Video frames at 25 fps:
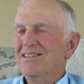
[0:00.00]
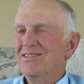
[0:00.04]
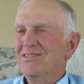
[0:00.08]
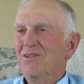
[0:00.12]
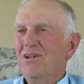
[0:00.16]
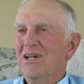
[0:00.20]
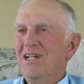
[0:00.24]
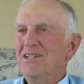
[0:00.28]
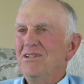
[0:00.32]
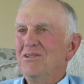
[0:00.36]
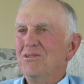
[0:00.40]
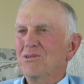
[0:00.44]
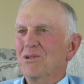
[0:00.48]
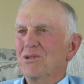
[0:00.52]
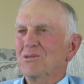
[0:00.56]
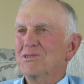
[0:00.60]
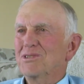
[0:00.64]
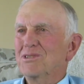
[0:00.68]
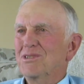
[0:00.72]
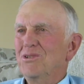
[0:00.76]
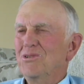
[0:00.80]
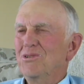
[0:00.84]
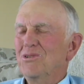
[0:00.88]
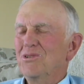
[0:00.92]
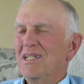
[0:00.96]
So I knew it
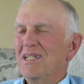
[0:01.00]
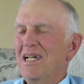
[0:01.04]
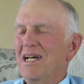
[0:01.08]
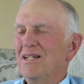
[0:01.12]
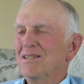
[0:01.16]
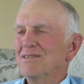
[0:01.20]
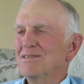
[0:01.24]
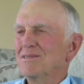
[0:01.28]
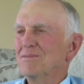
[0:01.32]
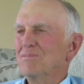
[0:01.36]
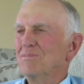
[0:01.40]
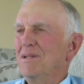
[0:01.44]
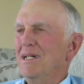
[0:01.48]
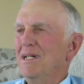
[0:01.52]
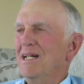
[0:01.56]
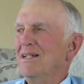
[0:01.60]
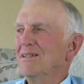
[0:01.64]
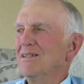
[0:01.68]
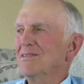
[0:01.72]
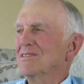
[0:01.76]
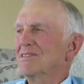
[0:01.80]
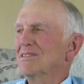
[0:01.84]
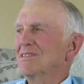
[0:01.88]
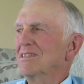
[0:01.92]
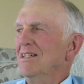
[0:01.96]
was 2,000
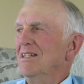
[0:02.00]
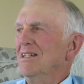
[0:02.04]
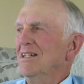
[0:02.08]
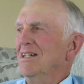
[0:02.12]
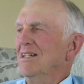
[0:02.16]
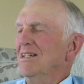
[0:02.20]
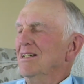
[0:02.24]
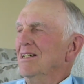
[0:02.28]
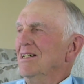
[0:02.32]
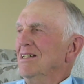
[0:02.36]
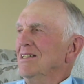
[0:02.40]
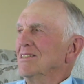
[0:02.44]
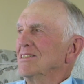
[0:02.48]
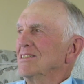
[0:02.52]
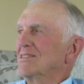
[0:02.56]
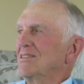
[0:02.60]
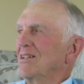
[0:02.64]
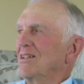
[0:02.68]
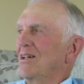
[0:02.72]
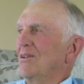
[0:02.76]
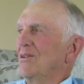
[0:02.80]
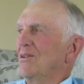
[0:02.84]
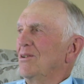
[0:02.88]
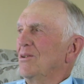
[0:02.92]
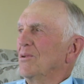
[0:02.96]
pounds.
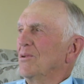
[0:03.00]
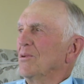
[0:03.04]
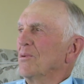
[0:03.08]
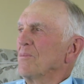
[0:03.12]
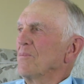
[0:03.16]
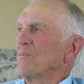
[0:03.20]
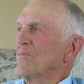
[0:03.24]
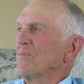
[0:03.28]
So